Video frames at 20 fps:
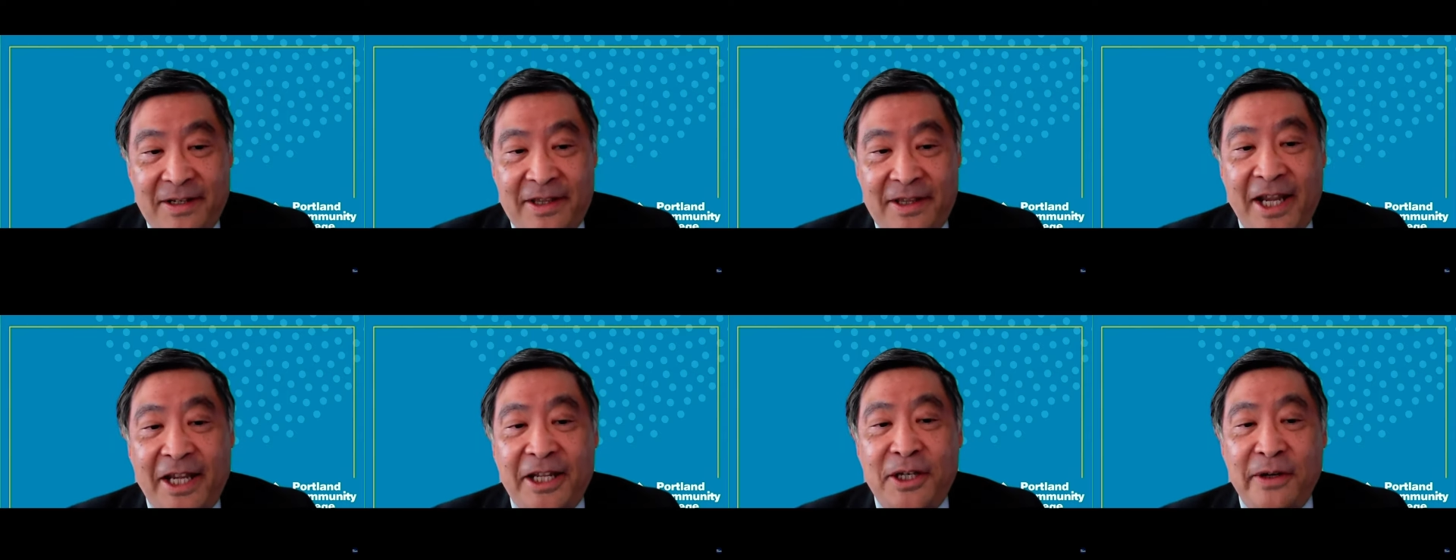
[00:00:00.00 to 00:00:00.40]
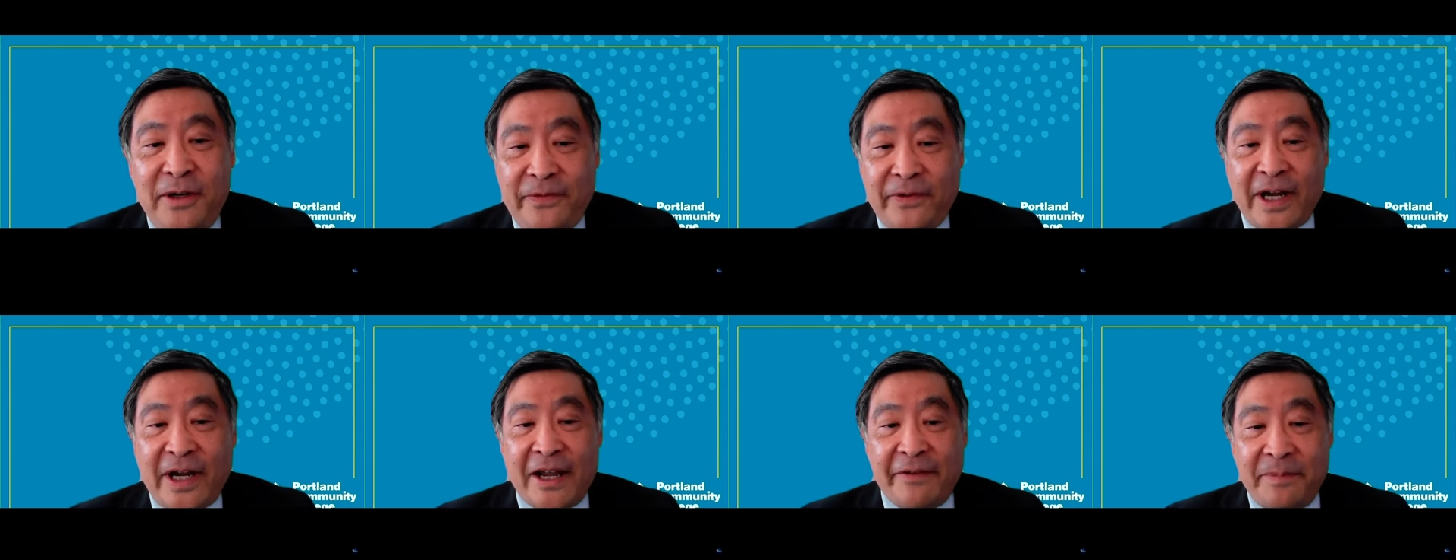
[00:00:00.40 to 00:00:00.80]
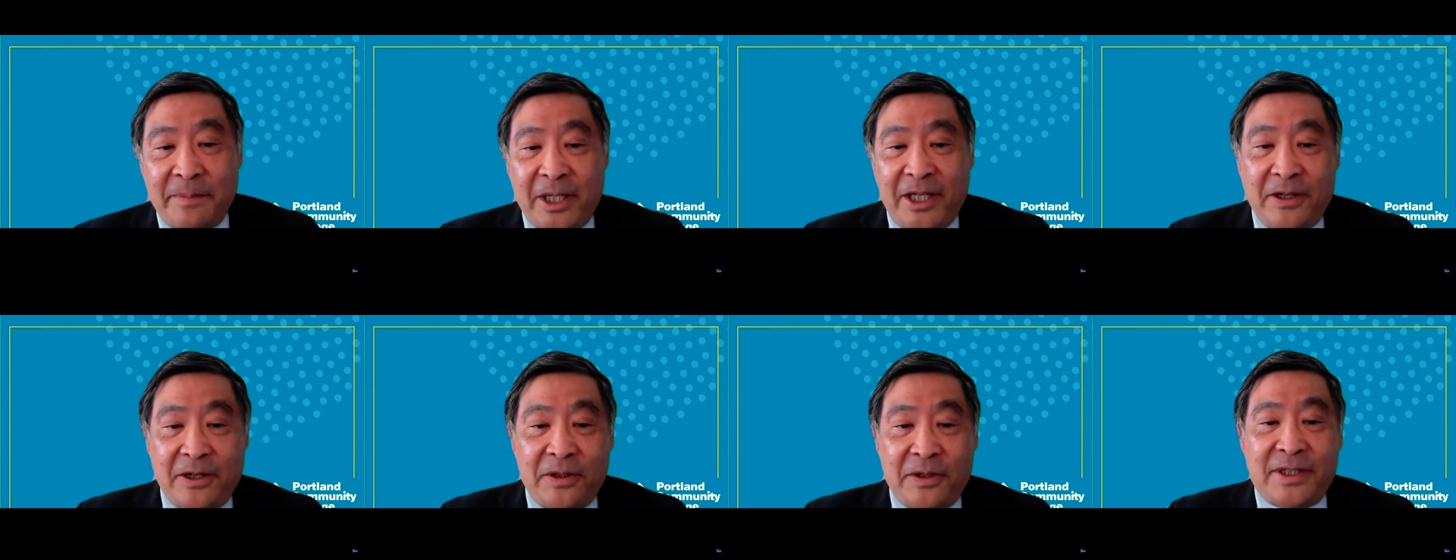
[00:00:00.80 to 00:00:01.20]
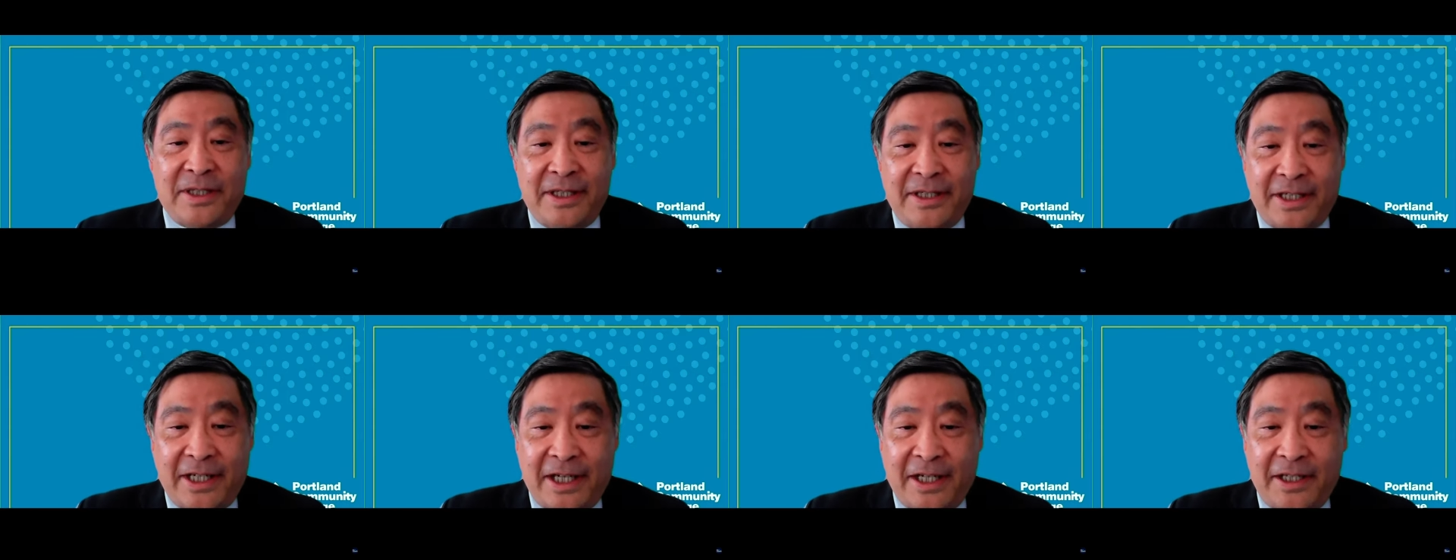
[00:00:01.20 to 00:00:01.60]
Thank you for having me here
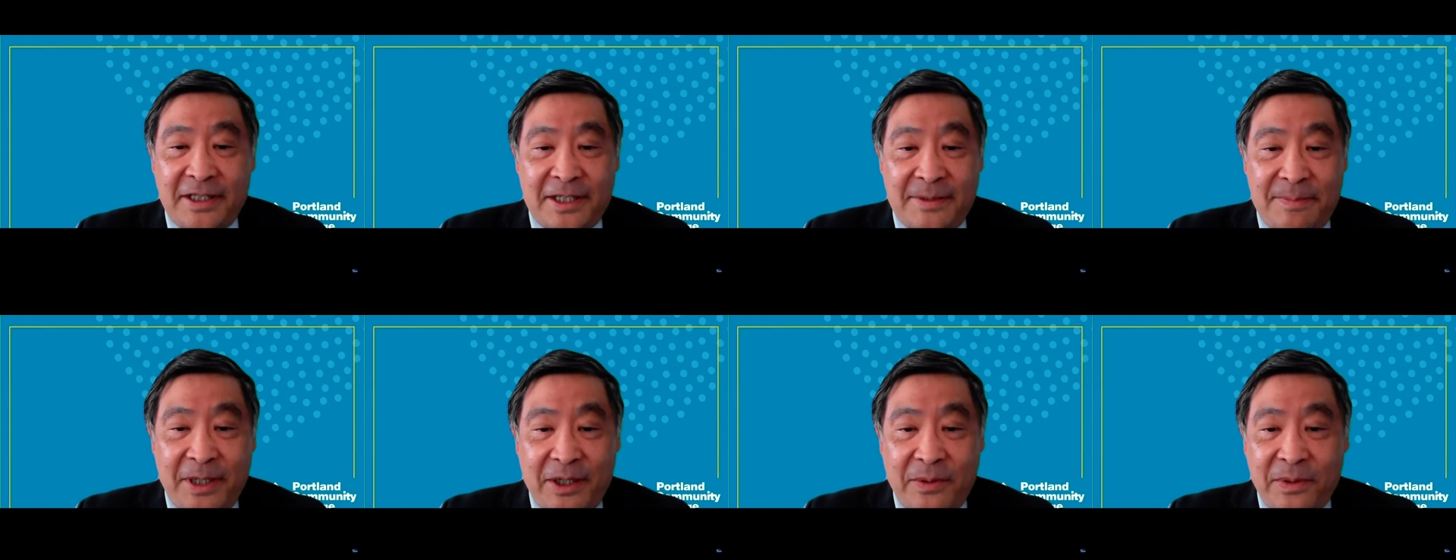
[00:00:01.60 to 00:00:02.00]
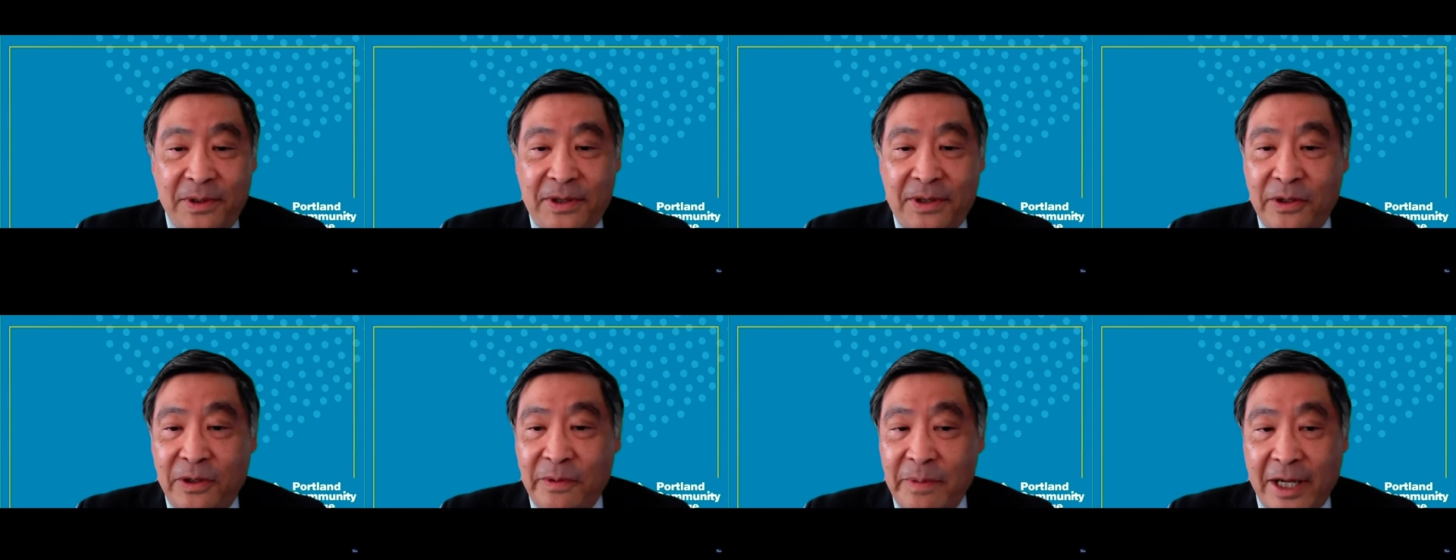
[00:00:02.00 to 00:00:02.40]
today to speak with you